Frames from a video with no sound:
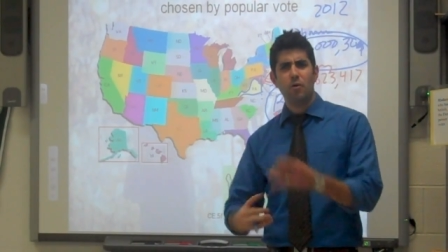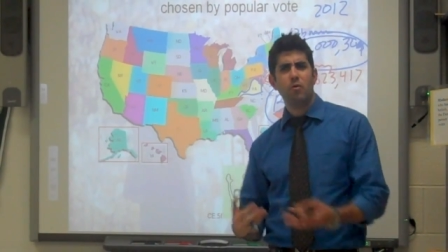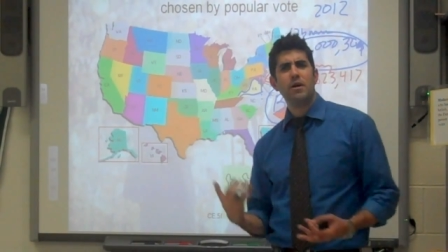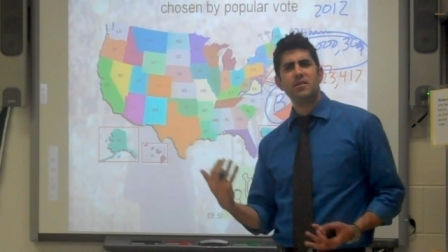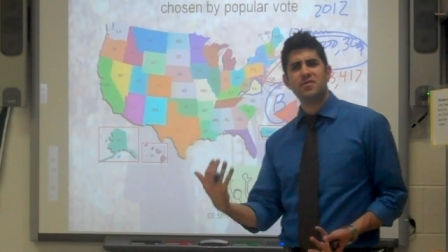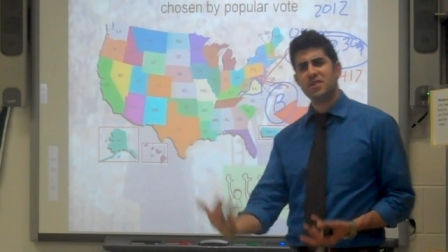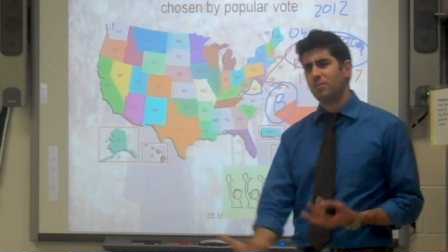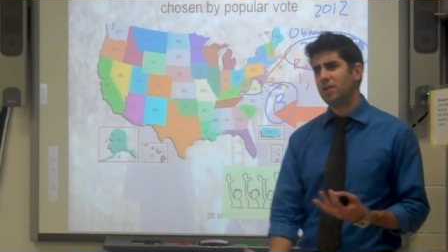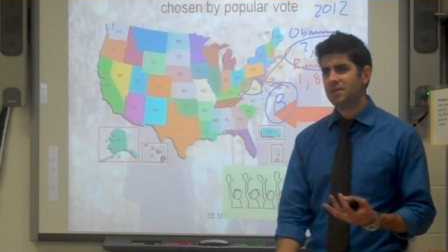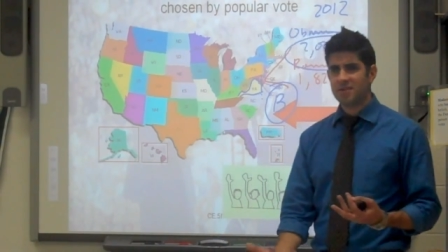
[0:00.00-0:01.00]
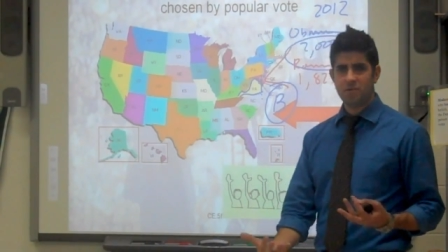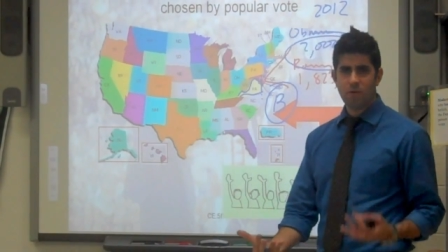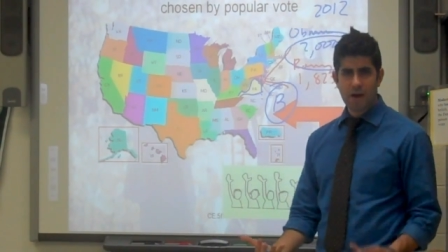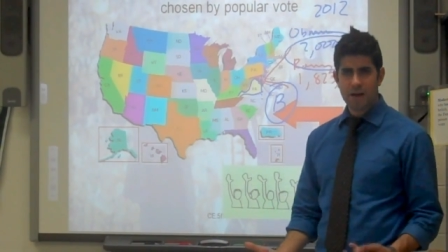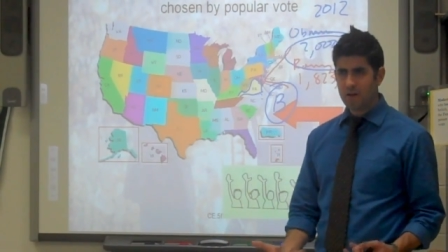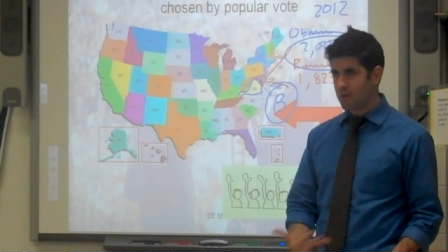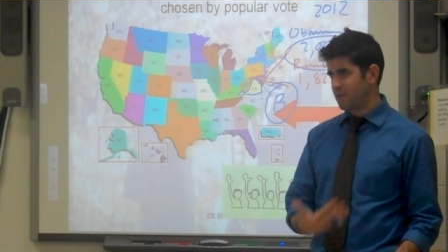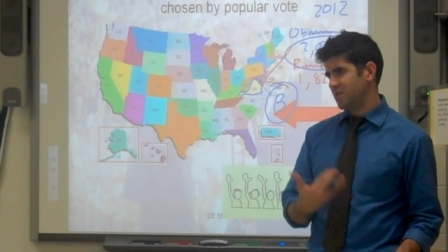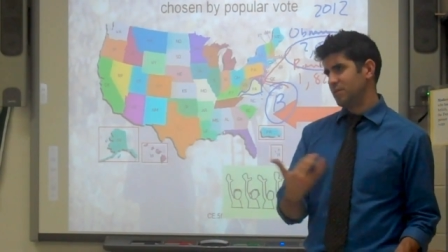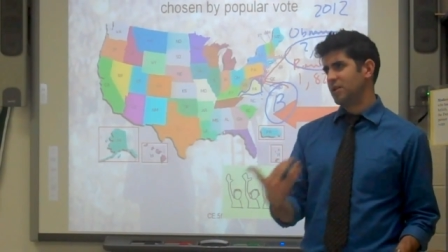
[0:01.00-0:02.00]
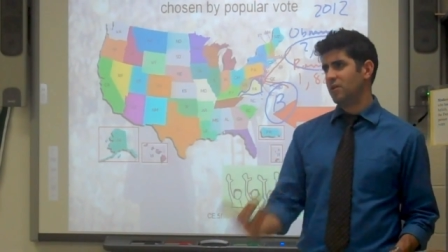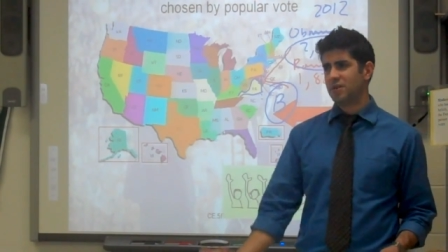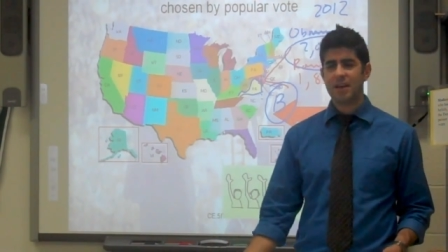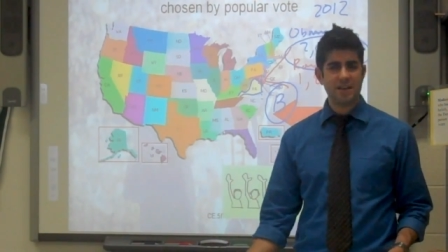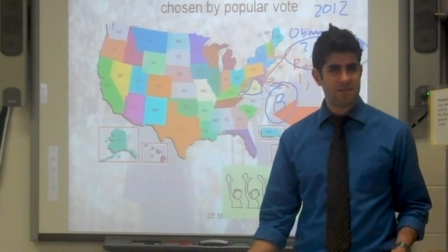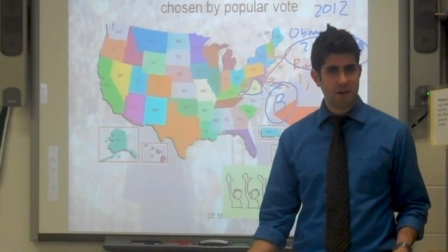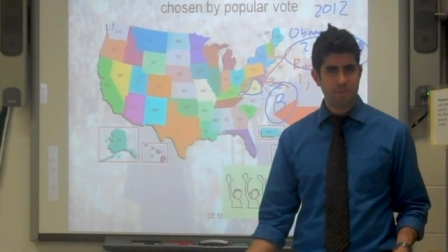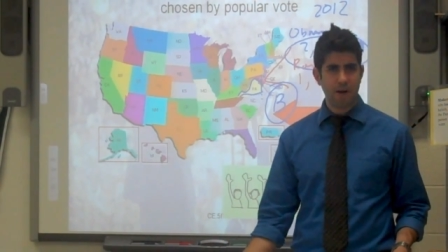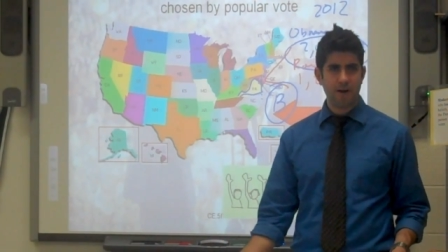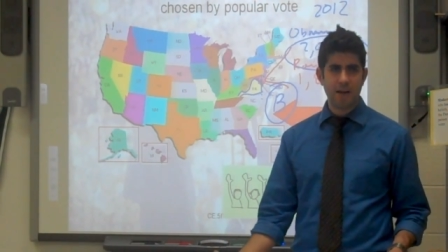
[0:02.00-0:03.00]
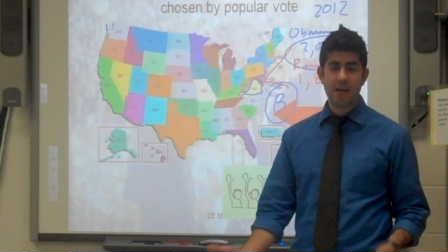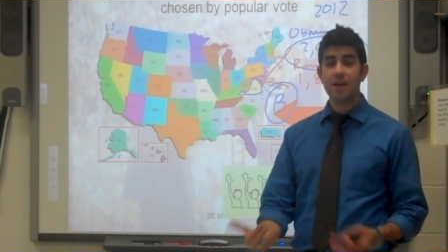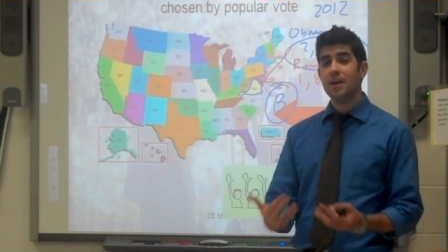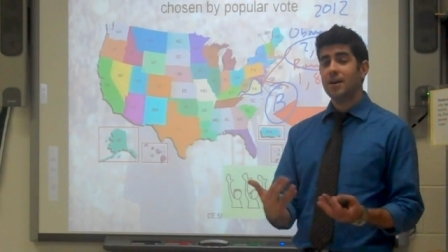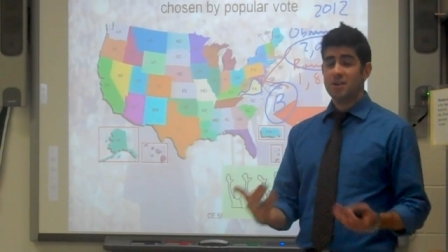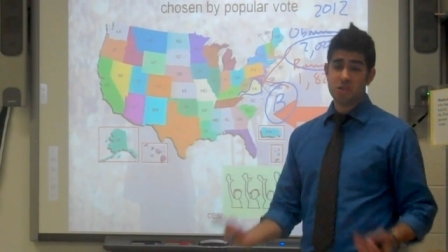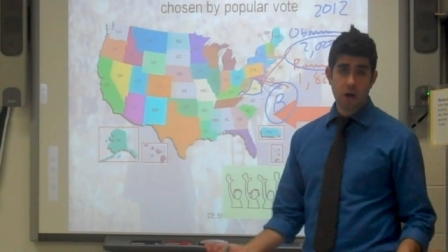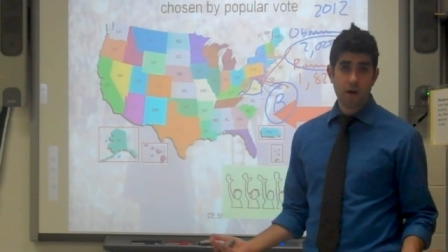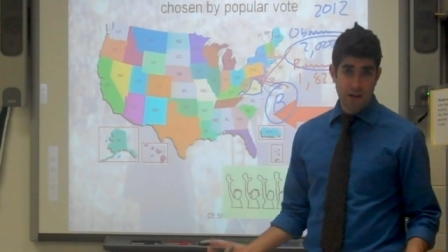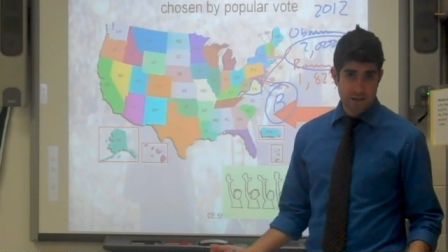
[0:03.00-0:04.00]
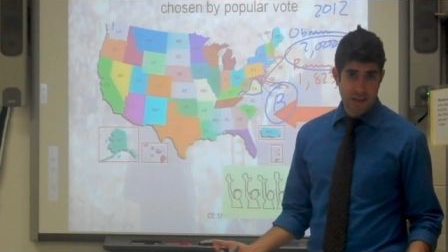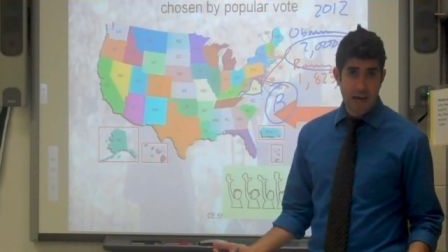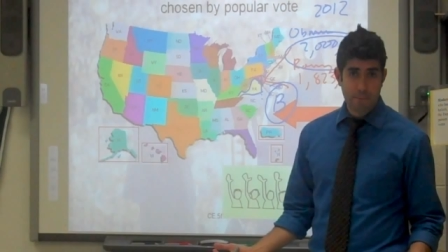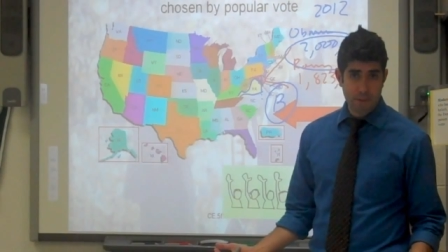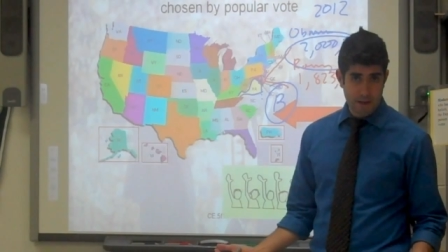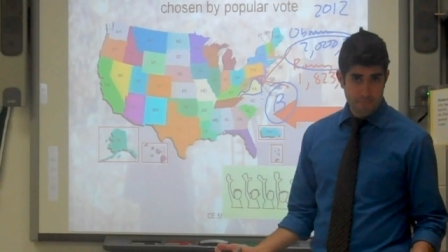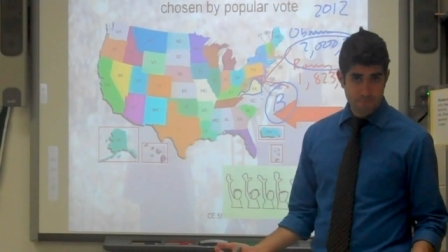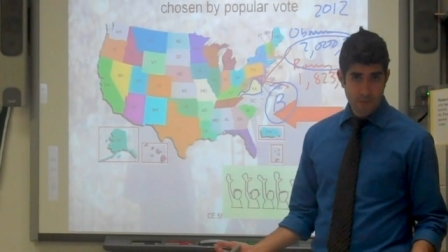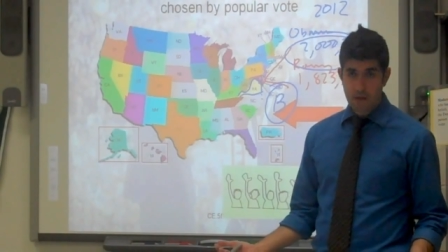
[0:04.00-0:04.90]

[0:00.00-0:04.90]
well, what if someone doesn't want it? What if someone goes against their party? Sure, it has happened.